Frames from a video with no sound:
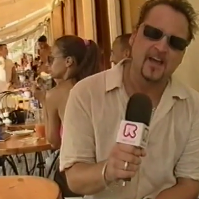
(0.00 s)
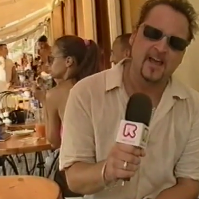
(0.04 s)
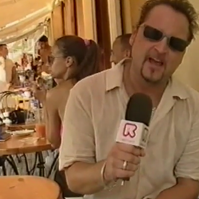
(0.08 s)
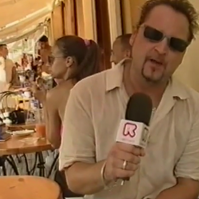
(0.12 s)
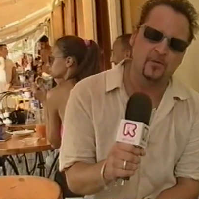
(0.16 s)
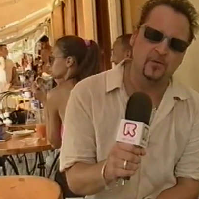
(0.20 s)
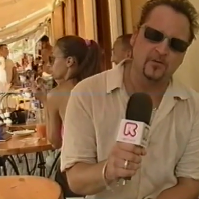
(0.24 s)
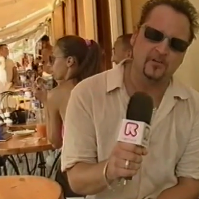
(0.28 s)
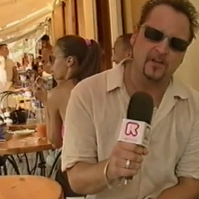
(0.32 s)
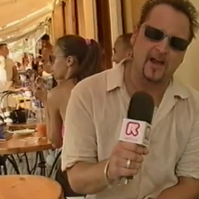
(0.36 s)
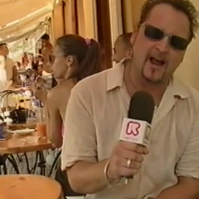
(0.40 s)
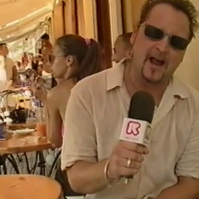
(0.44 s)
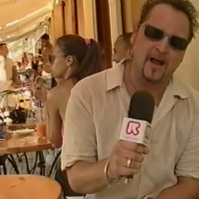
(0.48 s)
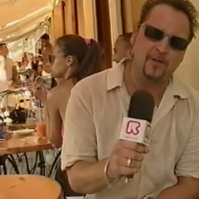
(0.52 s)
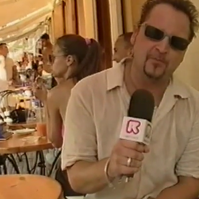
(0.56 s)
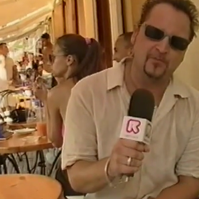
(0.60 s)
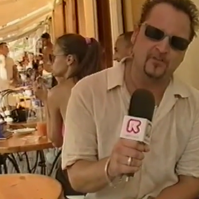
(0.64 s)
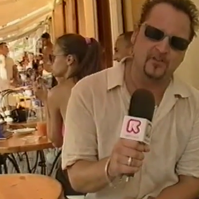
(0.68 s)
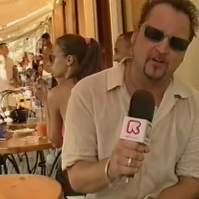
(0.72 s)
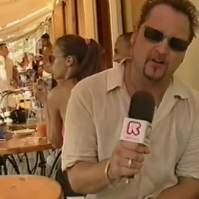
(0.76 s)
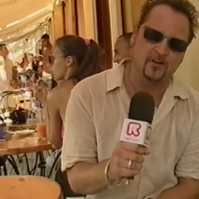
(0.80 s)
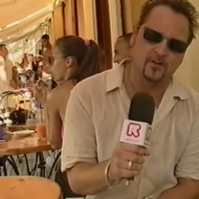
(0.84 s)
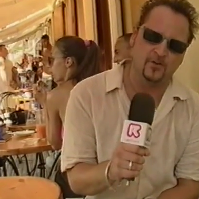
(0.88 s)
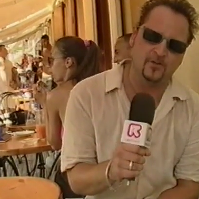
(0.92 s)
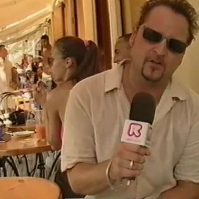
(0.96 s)
He was
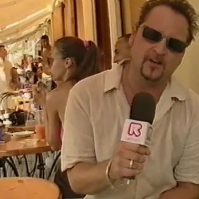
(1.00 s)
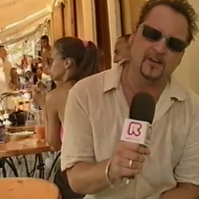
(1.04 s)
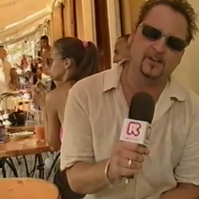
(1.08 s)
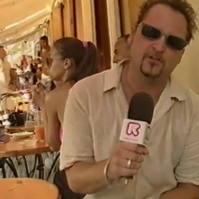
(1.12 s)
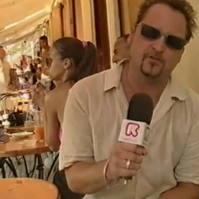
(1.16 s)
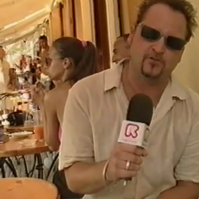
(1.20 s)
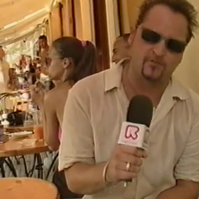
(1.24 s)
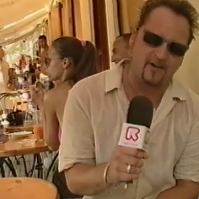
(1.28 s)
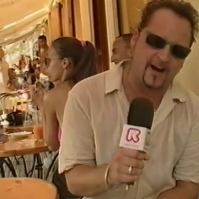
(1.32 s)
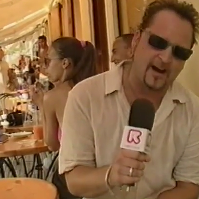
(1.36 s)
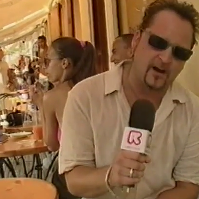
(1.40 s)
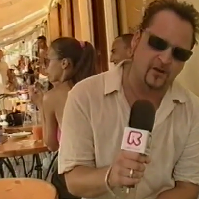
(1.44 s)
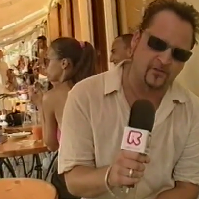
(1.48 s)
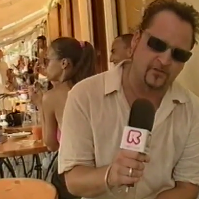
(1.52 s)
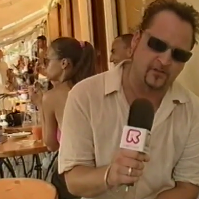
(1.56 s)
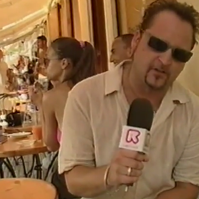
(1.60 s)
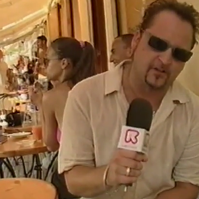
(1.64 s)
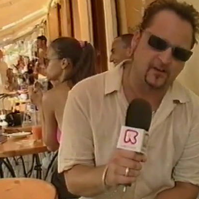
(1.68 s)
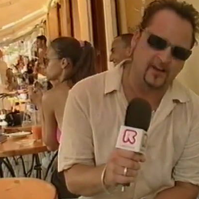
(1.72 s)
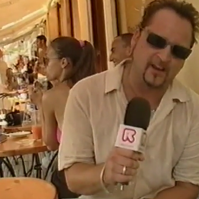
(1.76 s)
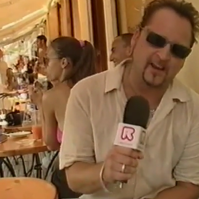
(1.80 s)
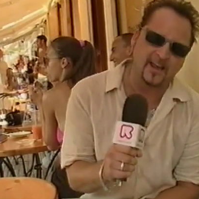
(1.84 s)
absolutely trousered.